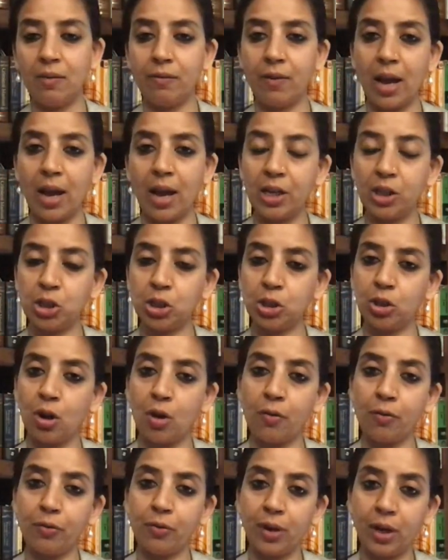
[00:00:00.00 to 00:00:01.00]
violation
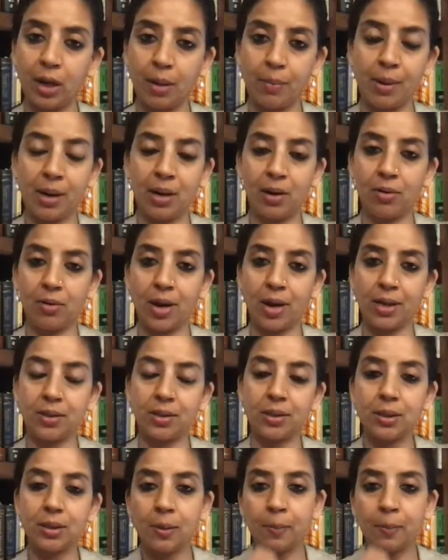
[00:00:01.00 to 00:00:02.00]
of fundamental rights.